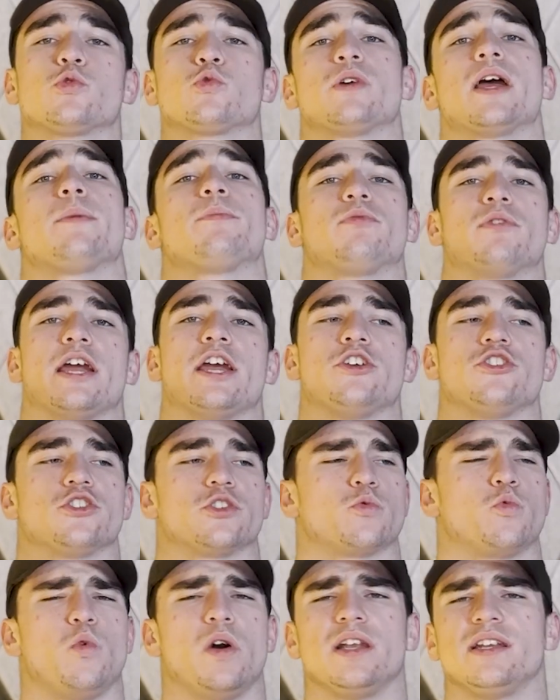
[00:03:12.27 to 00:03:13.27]
rep
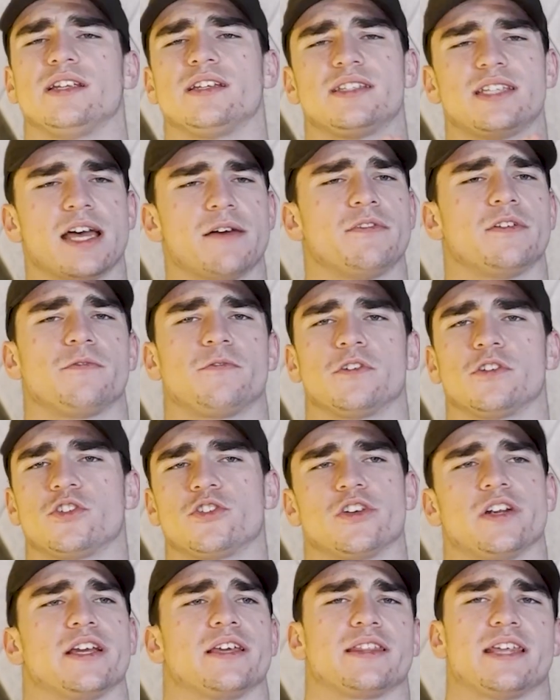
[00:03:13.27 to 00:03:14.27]
ranges, 1 to 7 for
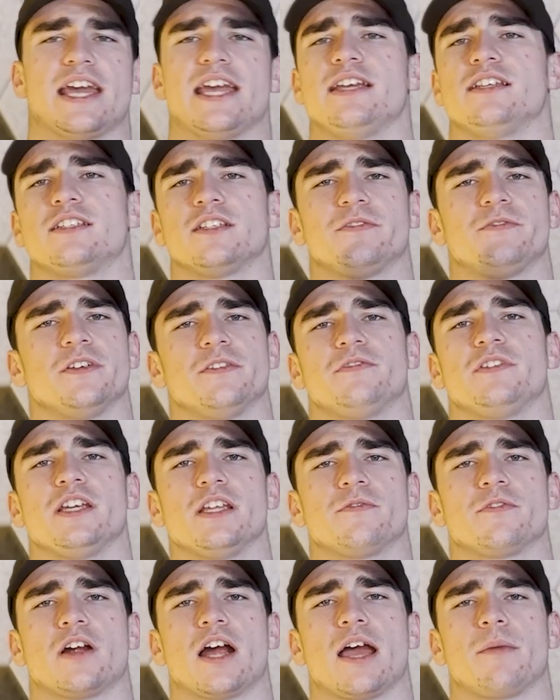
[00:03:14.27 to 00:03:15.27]
strength, 8 to
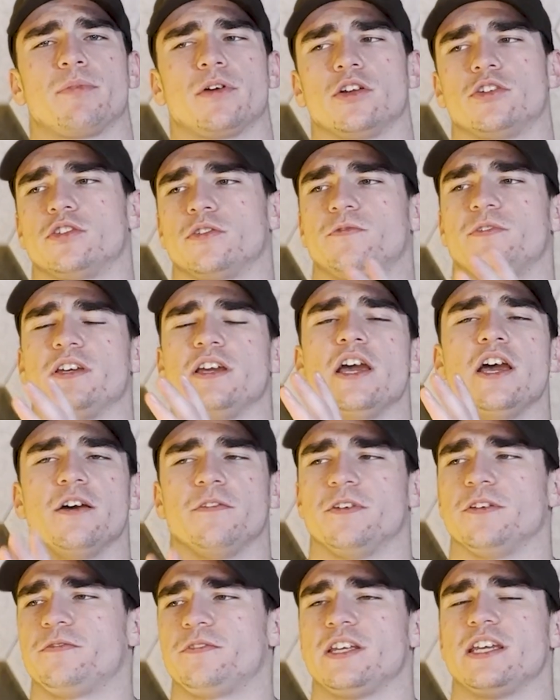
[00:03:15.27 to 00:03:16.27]
15 for hypertrophy,
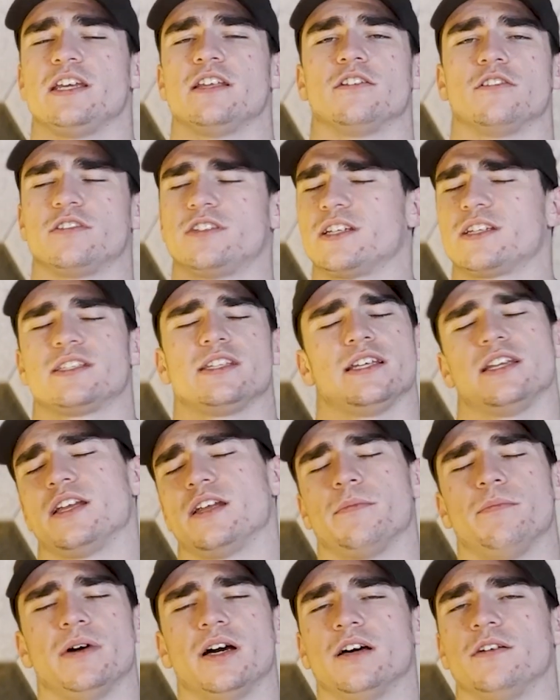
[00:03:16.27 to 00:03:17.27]
15 or 16
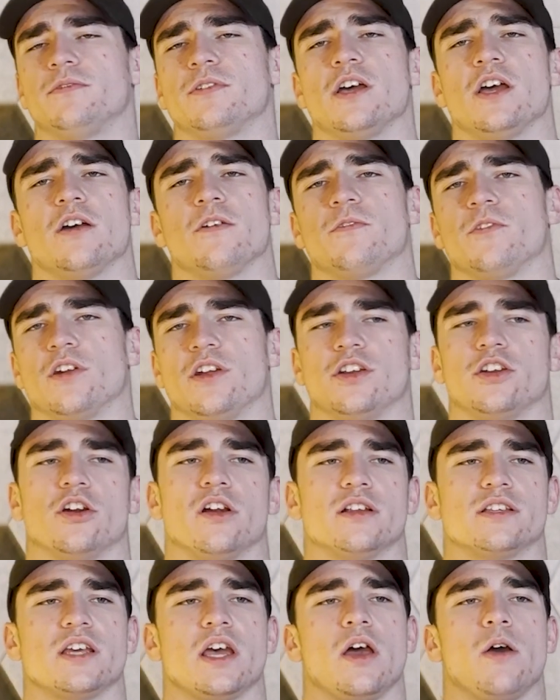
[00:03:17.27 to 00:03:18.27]
and above for
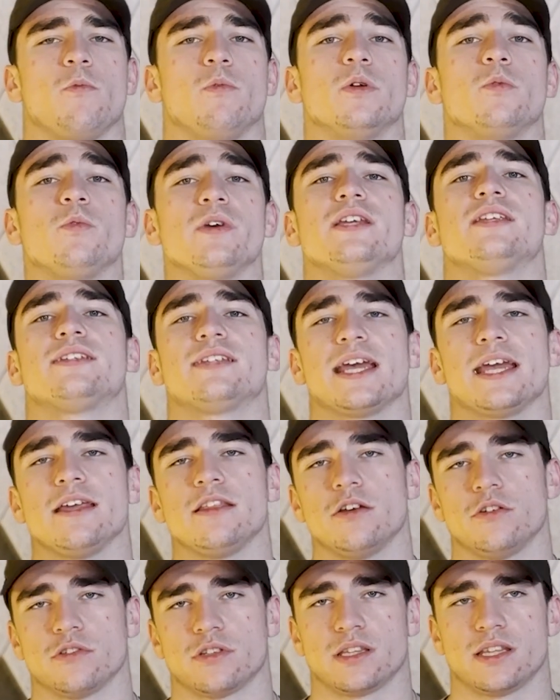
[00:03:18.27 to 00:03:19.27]
endurance, when we say
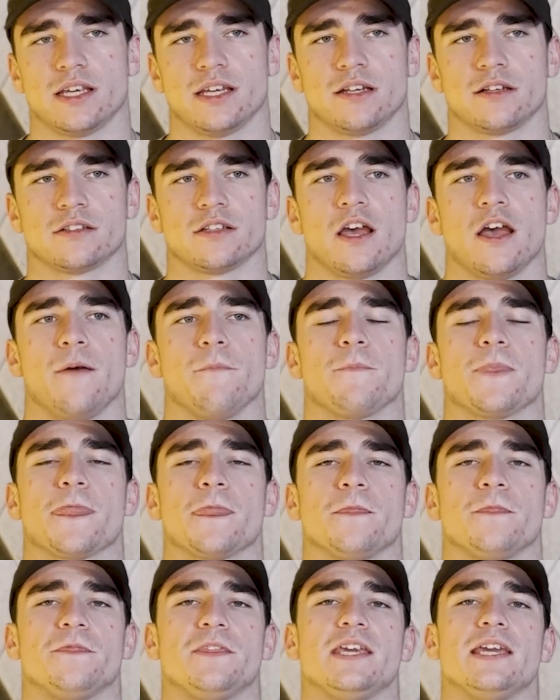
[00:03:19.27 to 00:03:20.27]
those things,
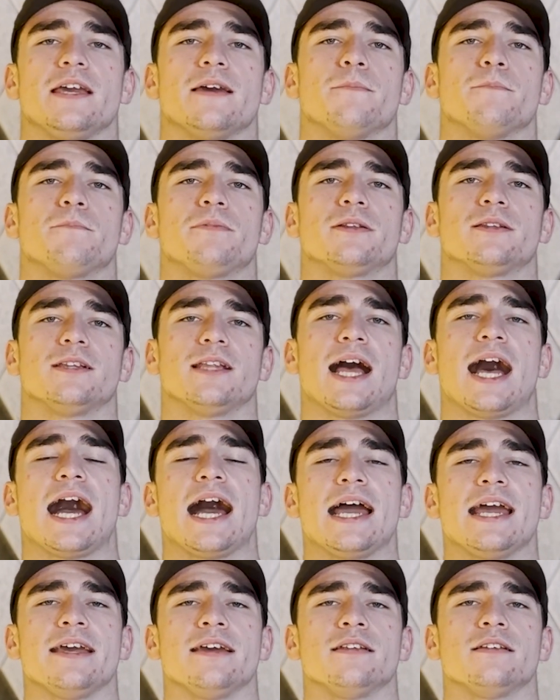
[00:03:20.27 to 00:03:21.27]
the
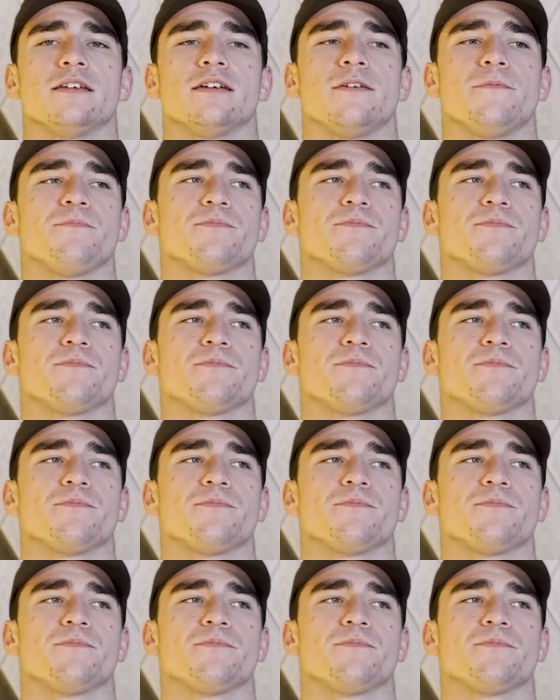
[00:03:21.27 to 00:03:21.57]
implied